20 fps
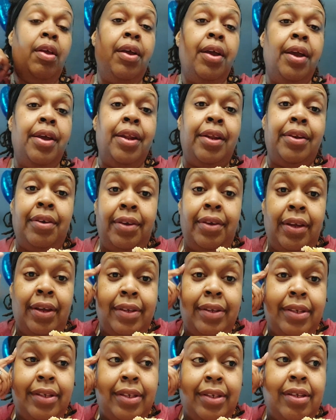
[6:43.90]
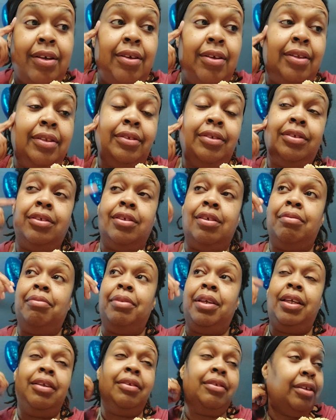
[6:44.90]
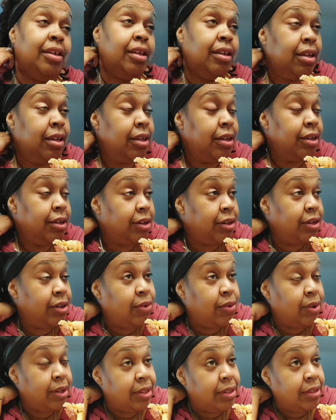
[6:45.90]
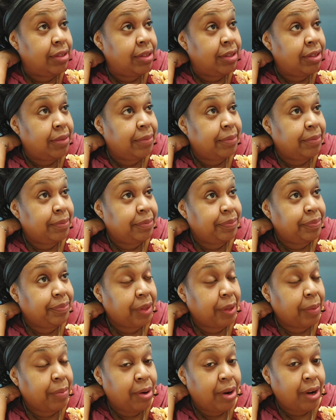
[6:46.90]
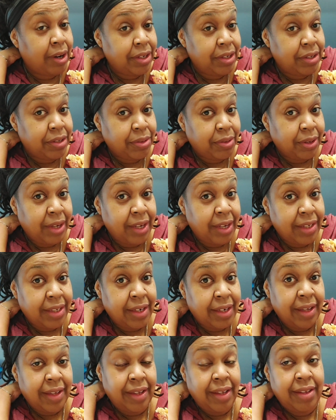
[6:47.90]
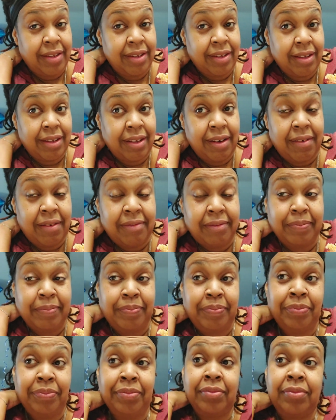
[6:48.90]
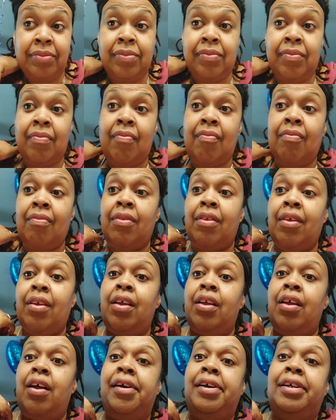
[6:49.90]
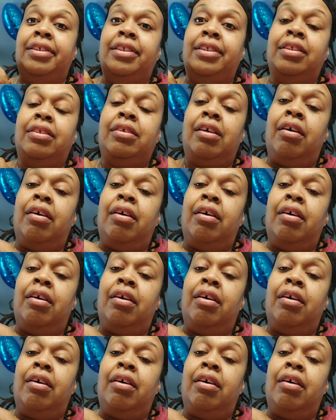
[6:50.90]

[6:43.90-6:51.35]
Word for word: And I know y'all just saw, you know, me going to the party store yesterday, getting stuff. And